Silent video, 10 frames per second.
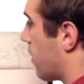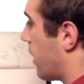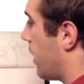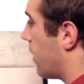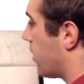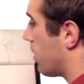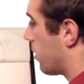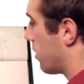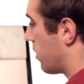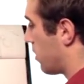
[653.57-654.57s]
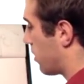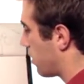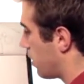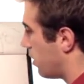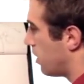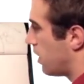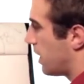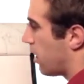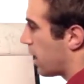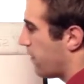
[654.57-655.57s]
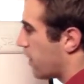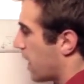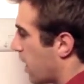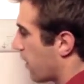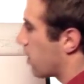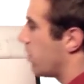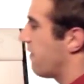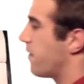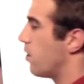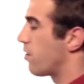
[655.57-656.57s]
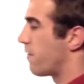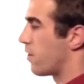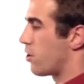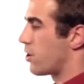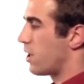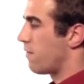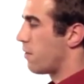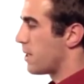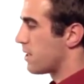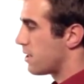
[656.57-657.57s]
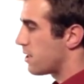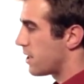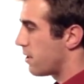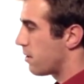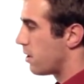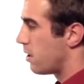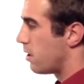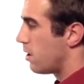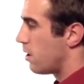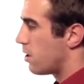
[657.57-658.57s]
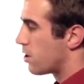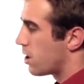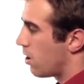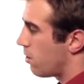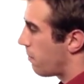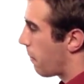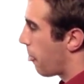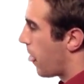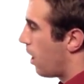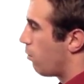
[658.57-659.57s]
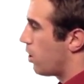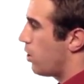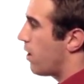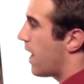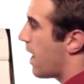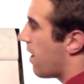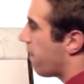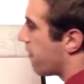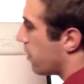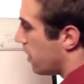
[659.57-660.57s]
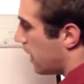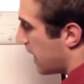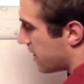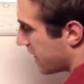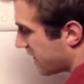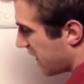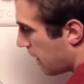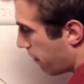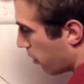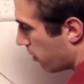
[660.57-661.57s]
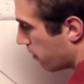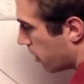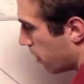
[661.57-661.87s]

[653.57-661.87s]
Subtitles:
here, and I'll give you kind of the Cliff Notes version of the business here. So when you have, as an example,